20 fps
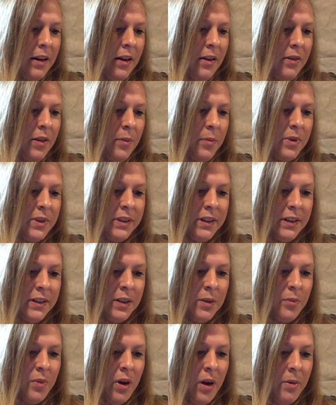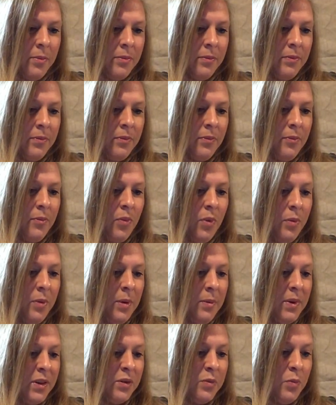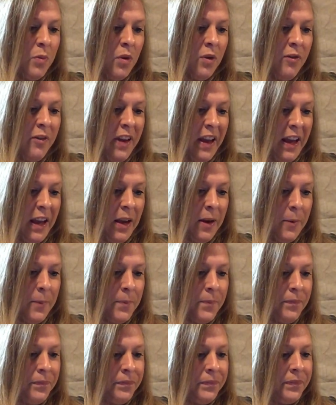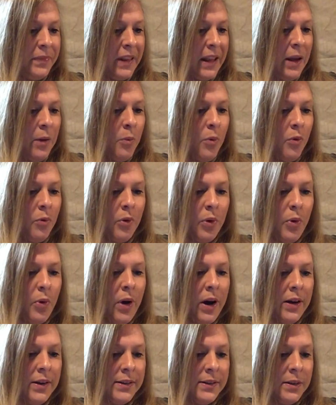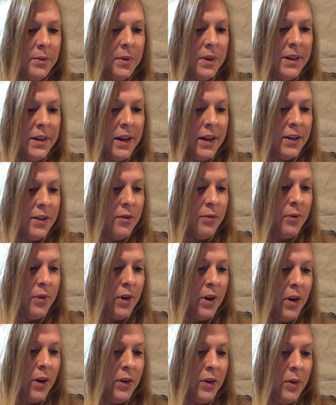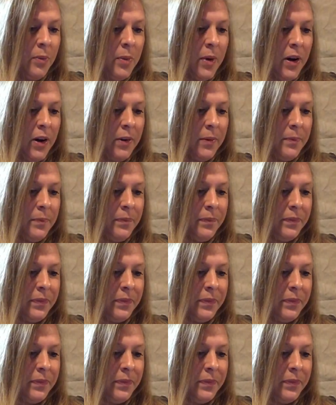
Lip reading: of the presenting problem will be much more vague and will require some detective work on your part.